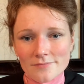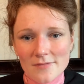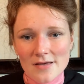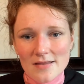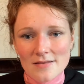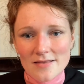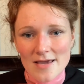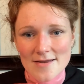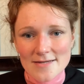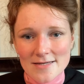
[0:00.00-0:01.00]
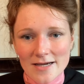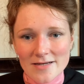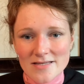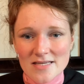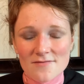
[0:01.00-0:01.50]
in the
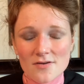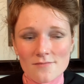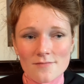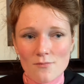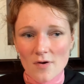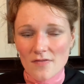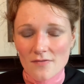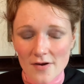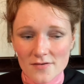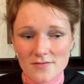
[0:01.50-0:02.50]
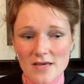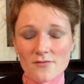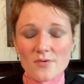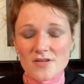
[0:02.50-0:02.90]
1890s, even when the